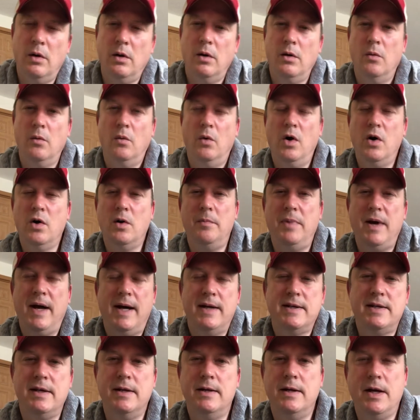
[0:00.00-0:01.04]
Welcome
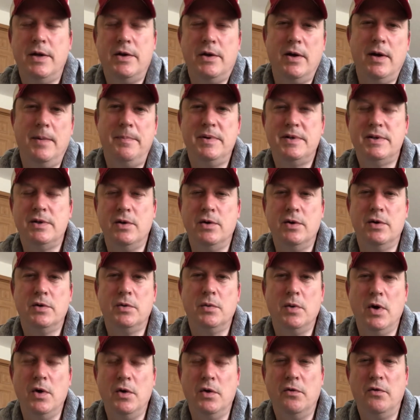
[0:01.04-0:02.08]
back to another episode of
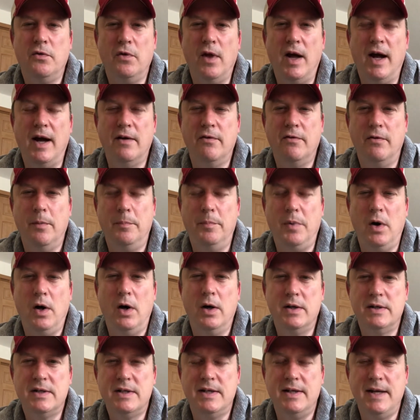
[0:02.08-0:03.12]
Throw the Flag
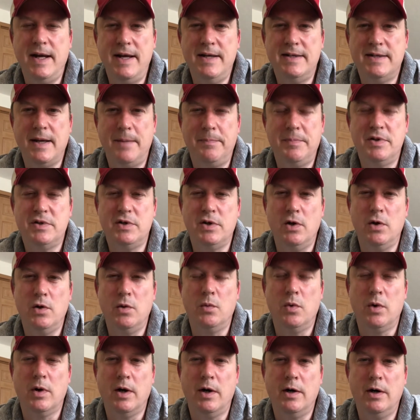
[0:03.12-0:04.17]
Football. Today's episode,
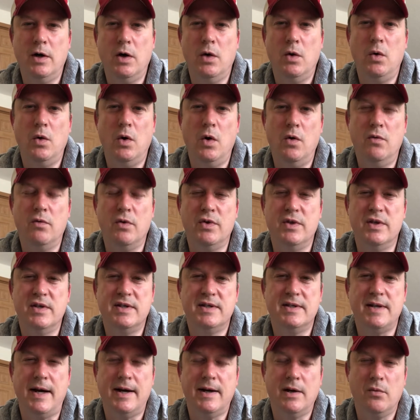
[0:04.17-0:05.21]
we're going to go over the
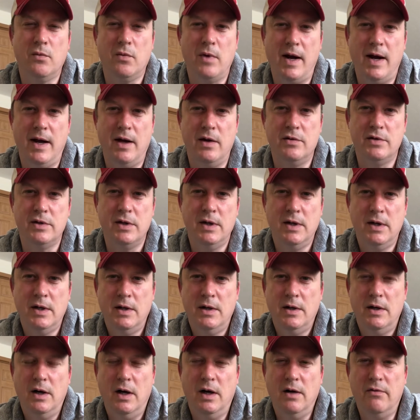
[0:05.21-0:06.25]
second round
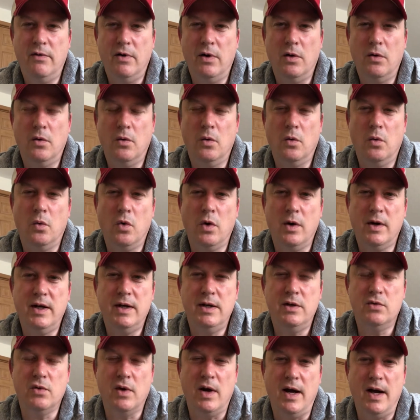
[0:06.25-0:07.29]
of a
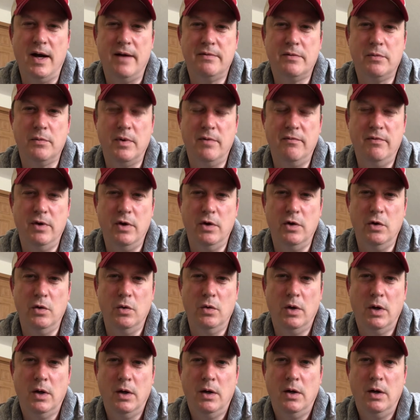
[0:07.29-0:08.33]
rookie draft
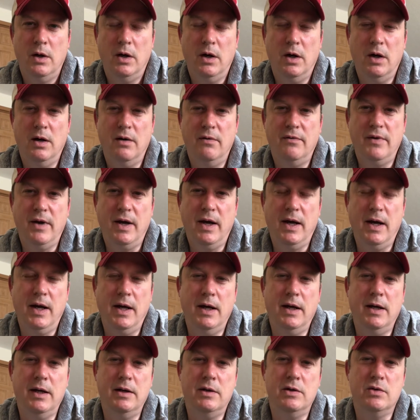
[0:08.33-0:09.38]
review of
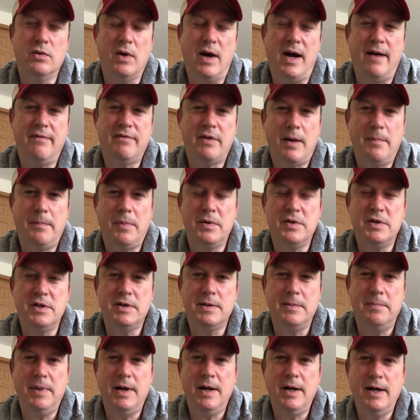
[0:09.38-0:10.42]
a draft I
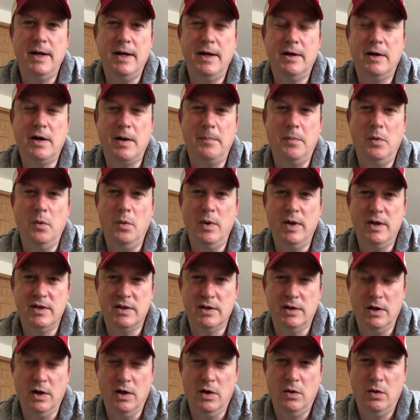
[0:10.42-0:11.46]
participated in a couple weeks
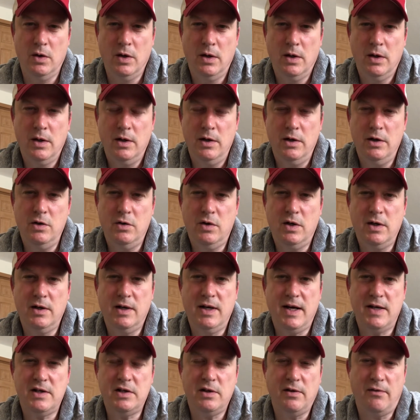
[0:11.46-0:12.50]
ago. You can
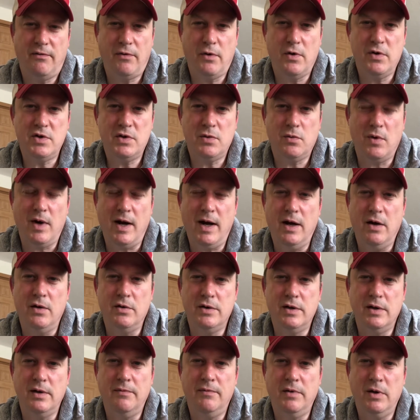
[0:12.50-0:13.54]
catch the first
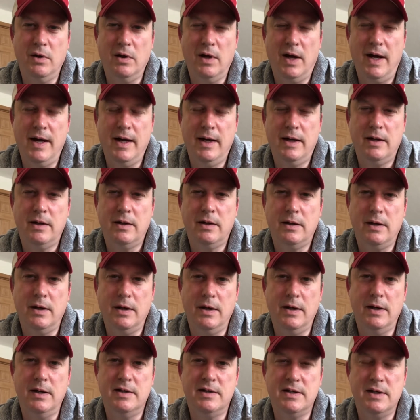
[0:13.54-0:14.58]
round if you like,
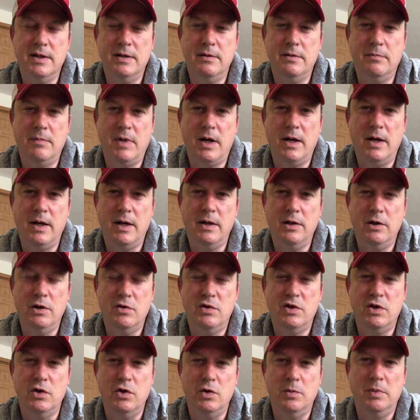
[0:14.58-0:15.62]
and it's in my
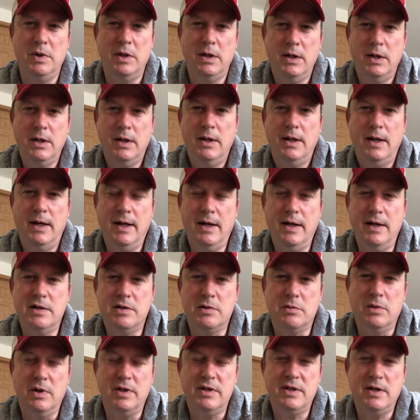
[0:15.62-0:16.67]
YouTube, and
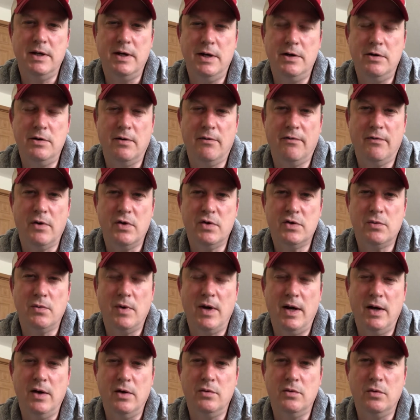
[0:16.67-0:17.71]
it's listed under first
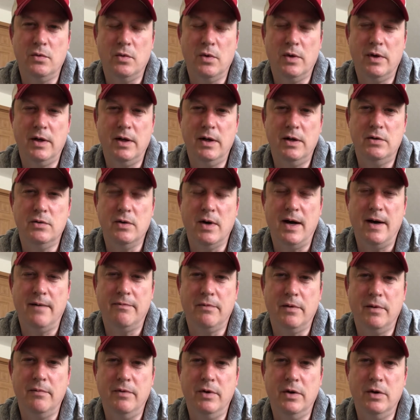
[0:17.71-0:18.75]
round rookie
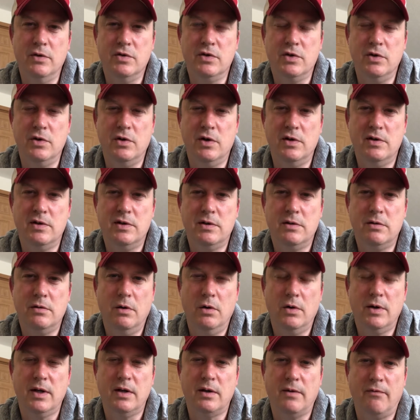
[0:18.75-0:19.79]
draft review. So you can
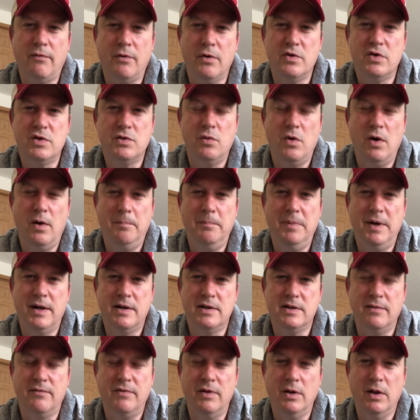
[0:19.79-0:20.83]
look at the first 12
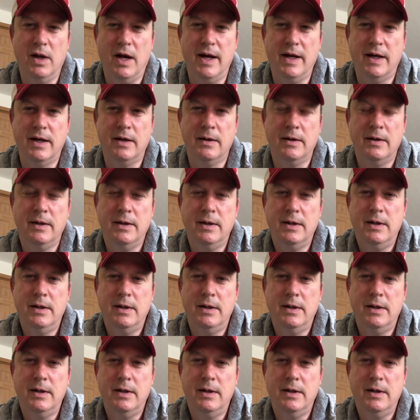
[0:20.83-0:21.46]
picks if you like.